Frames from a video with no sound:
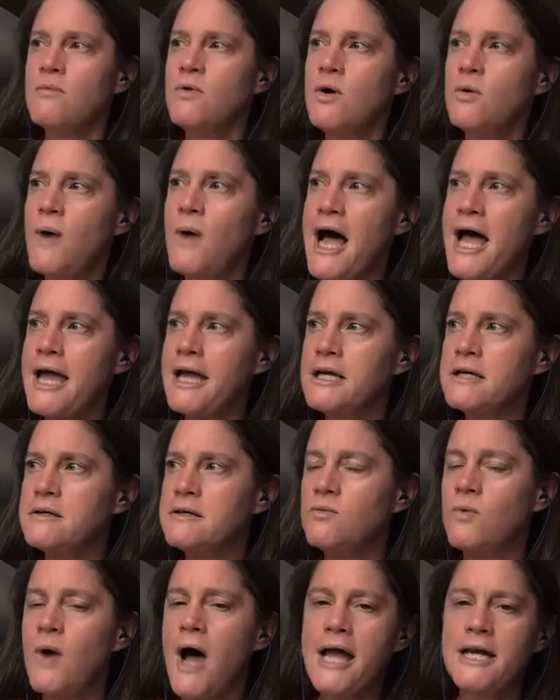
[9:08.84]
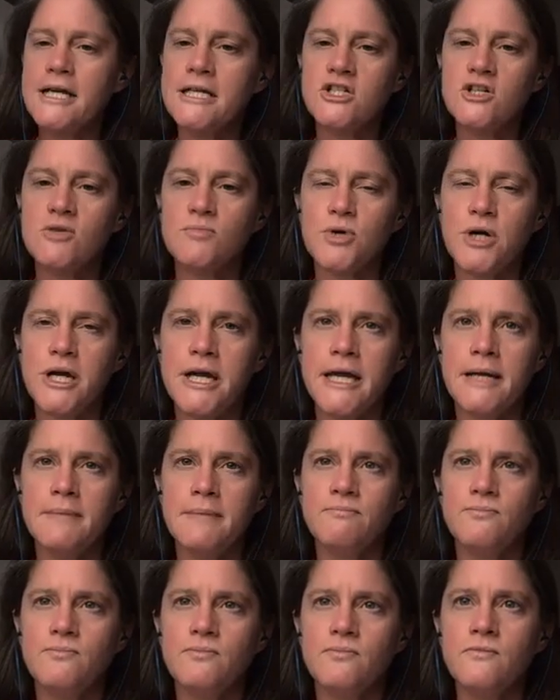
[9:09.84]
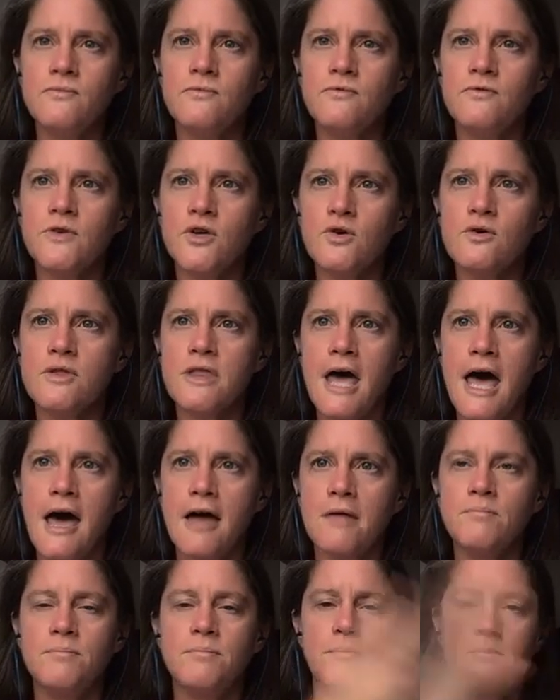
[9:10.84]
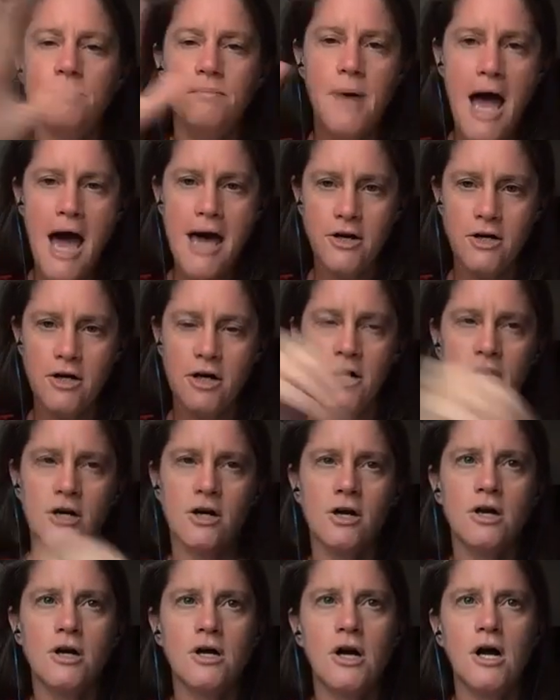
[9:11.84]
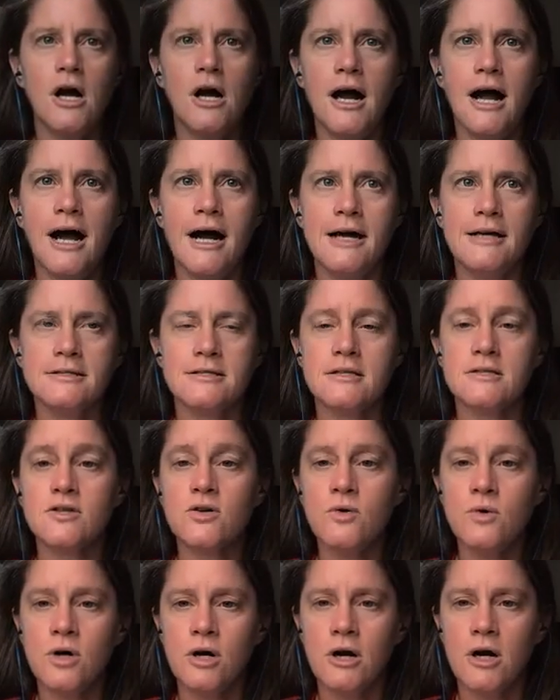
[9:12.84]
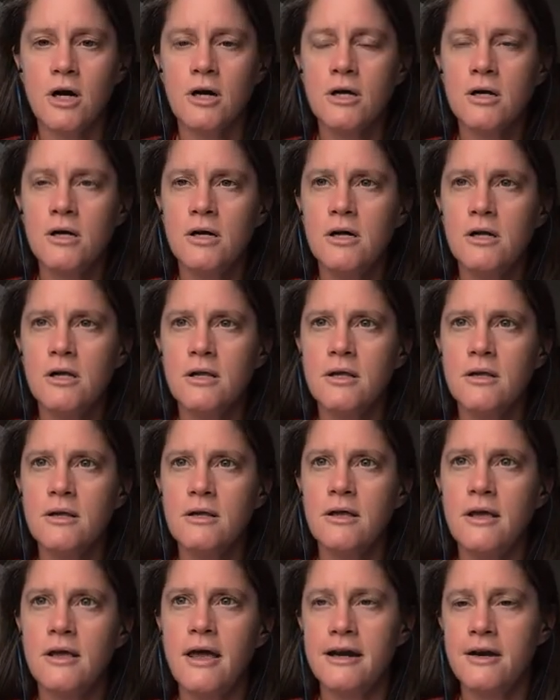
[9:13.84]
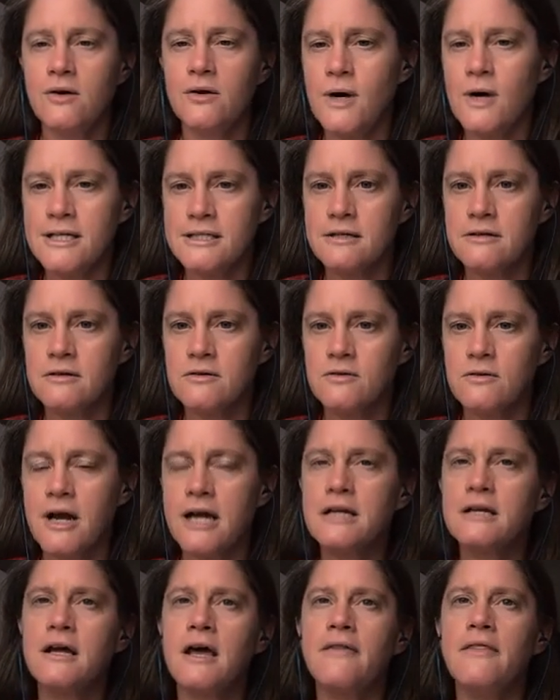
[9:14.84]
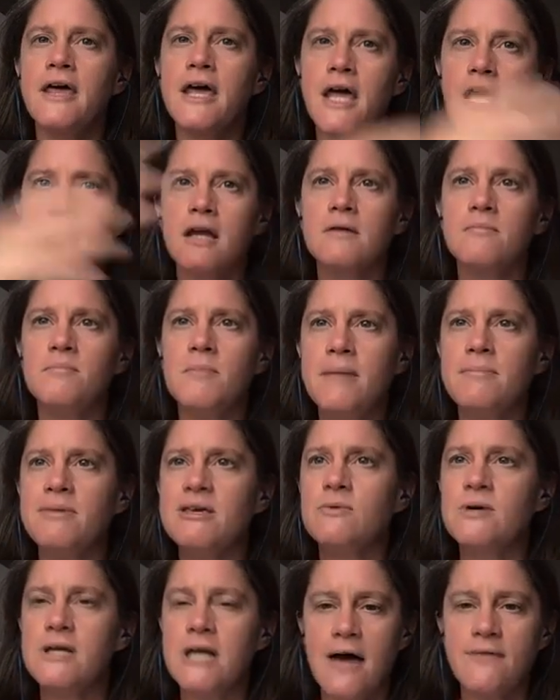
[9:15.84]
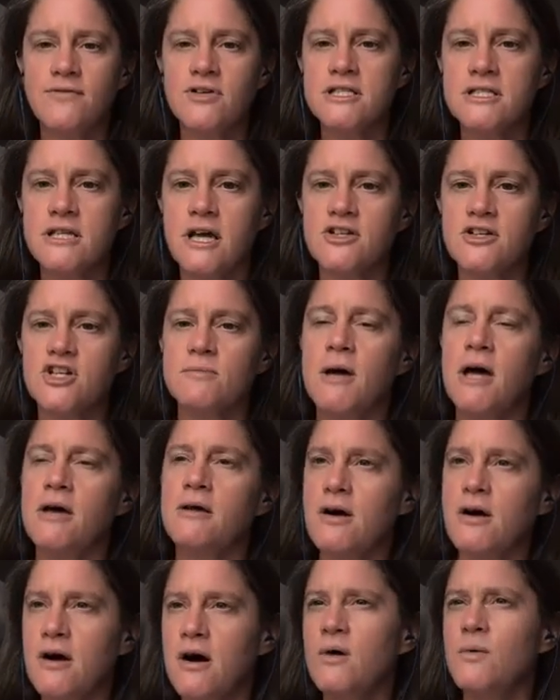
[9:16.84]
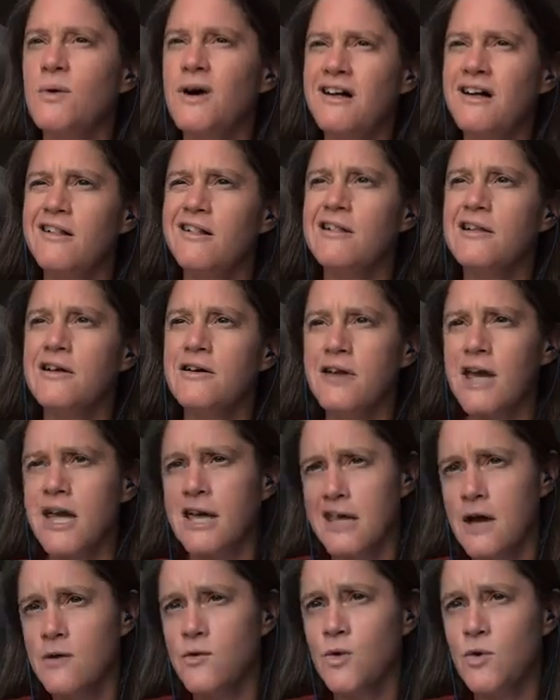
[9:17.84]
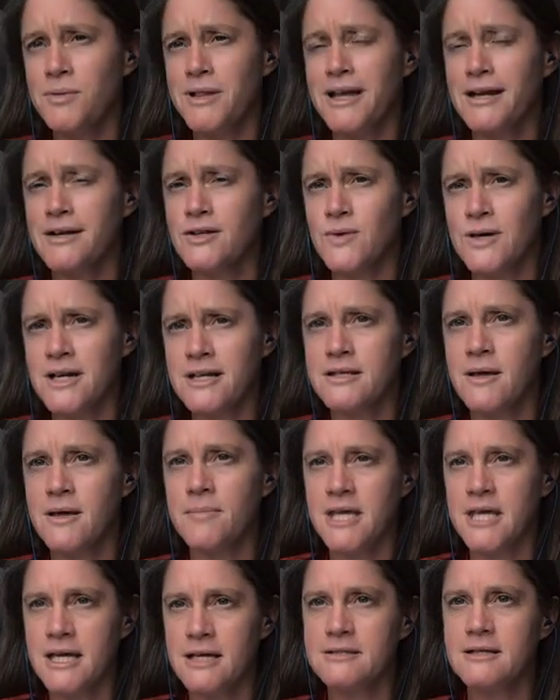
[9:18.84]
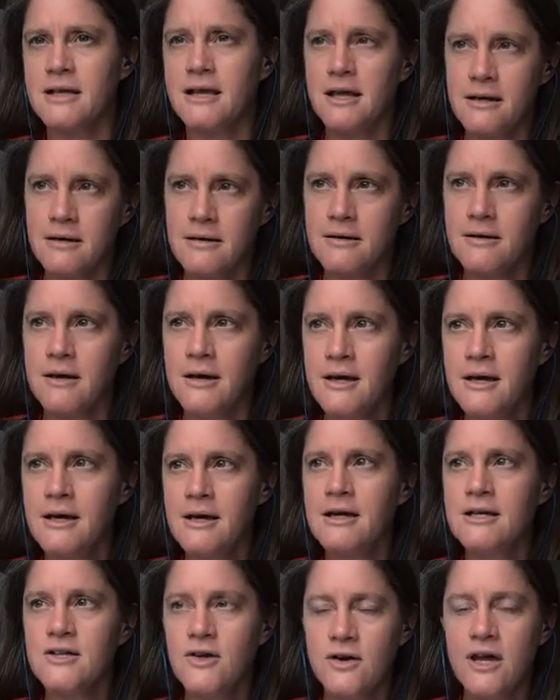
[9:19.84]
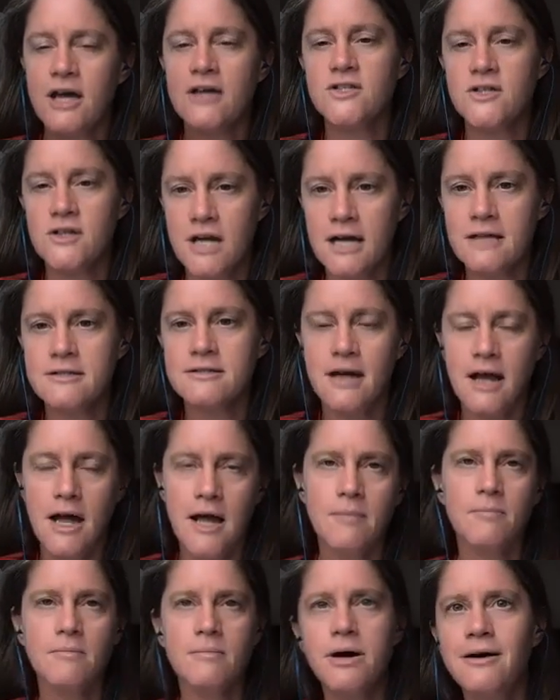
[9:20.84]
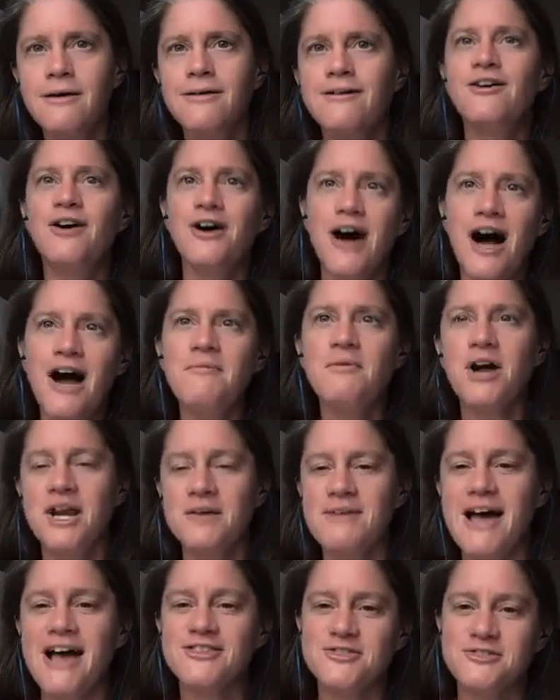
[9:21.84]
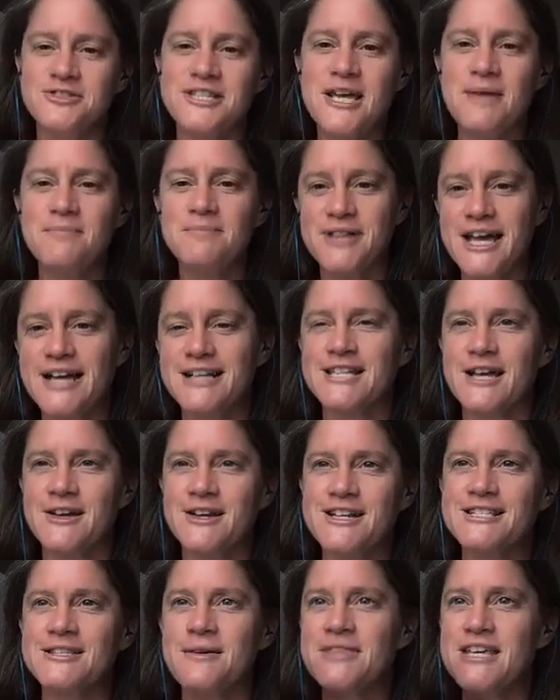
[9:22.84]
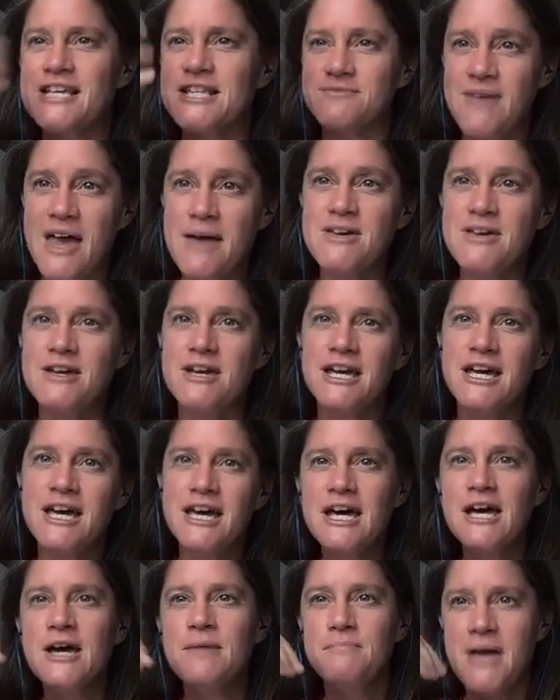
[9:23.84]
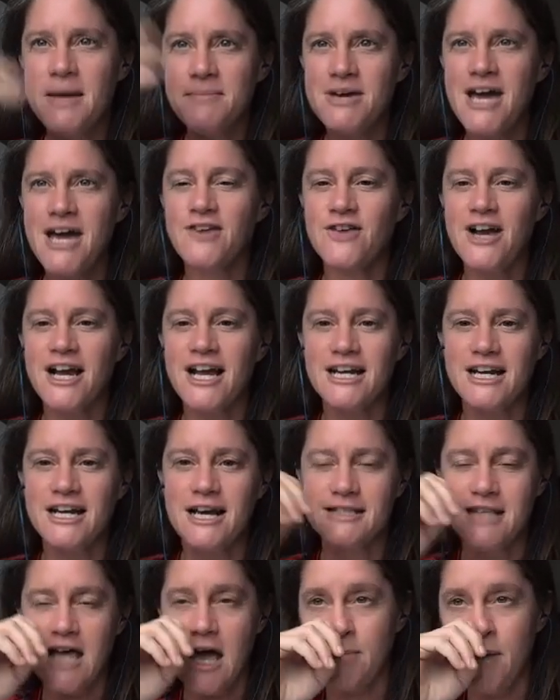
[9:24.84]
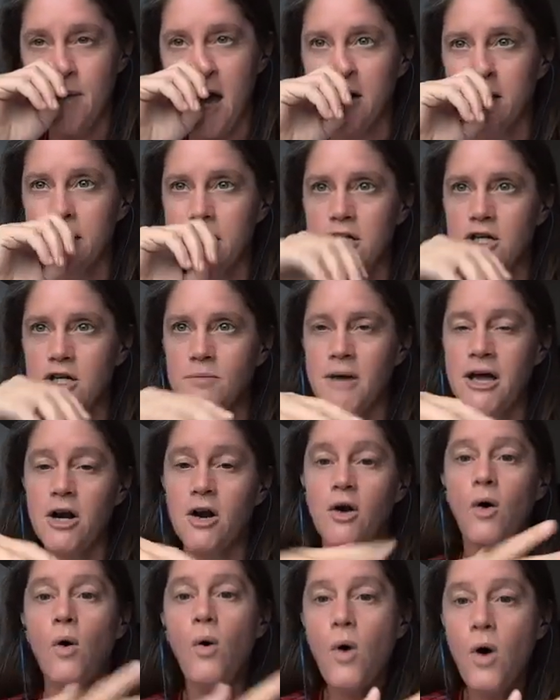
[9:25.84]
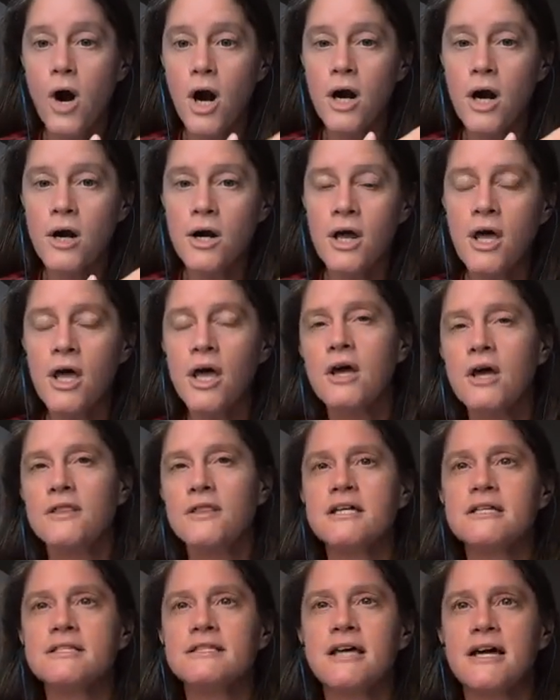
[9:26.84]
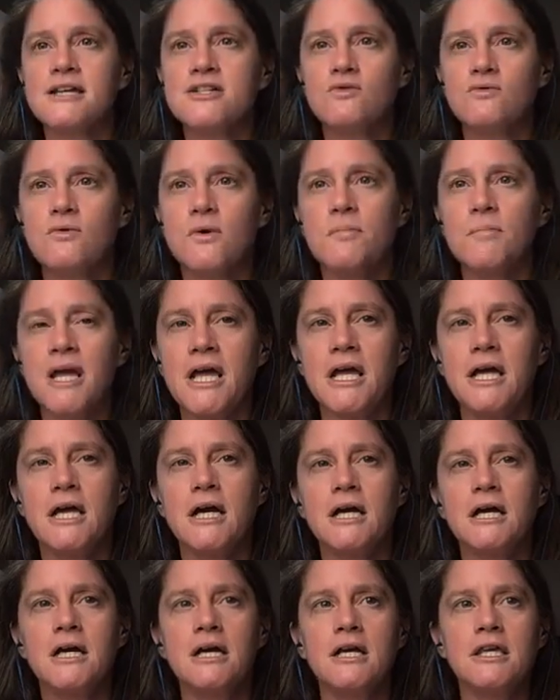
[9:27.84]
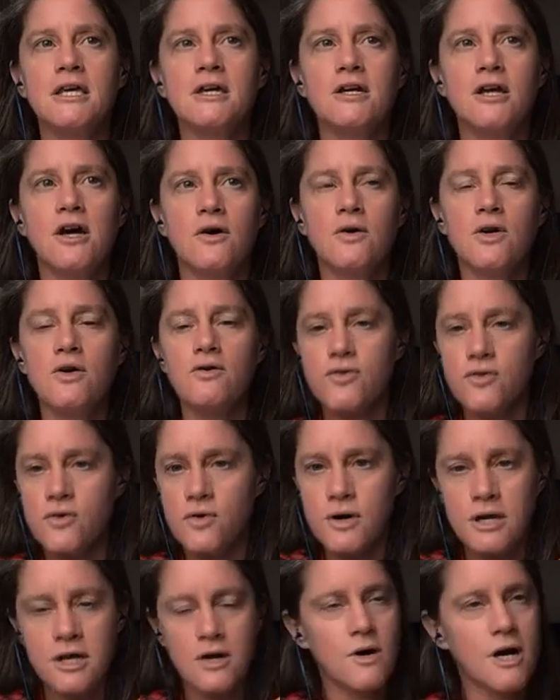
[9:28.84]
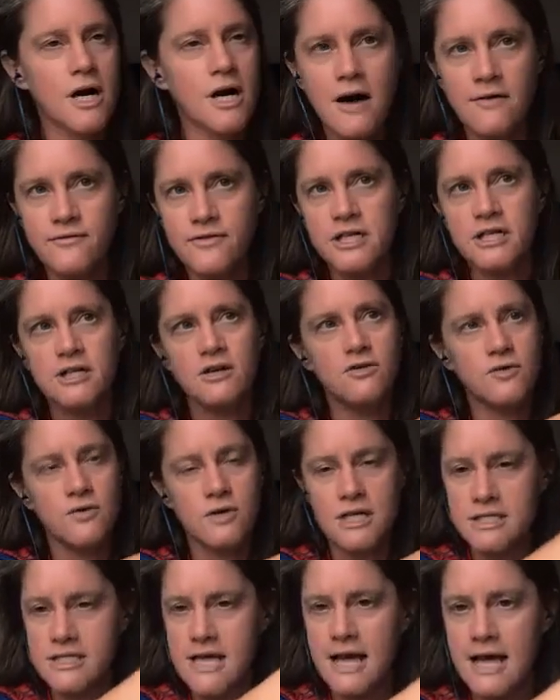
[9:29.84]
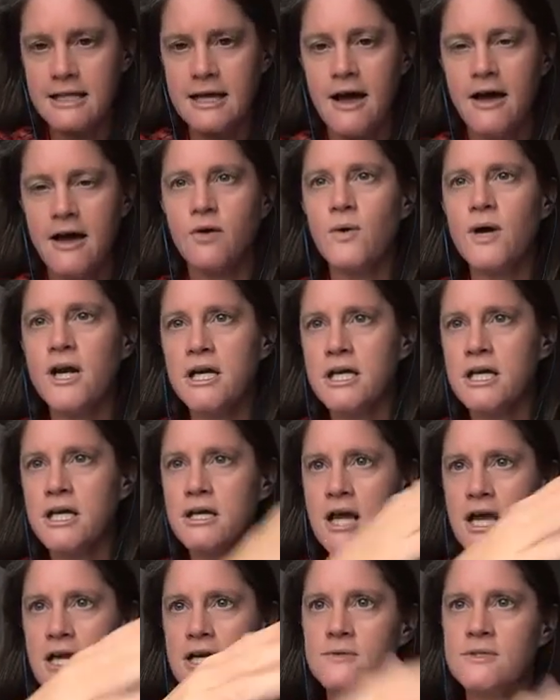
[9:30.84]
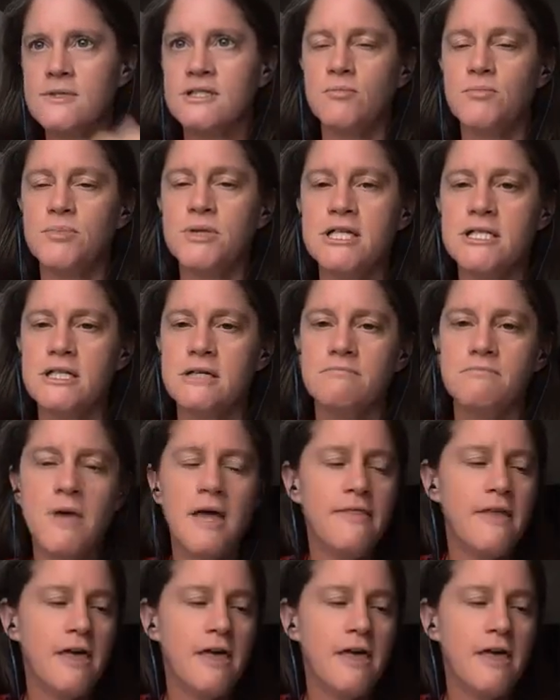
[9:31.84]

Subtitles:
okay, well, why did your brain view that pattern as a score and it wasn't, right? And then maybe we'd have a discussion about, oh, well, okay, yeah, we were playing 20 somethings, and okay, so next time I'm on a master's team playing 20 somethings, maybe I'd recognize that pattern a little better. Or the discussion would be, you threw it, you were confident, you threw it exactly how you wanted it, and it was a completion.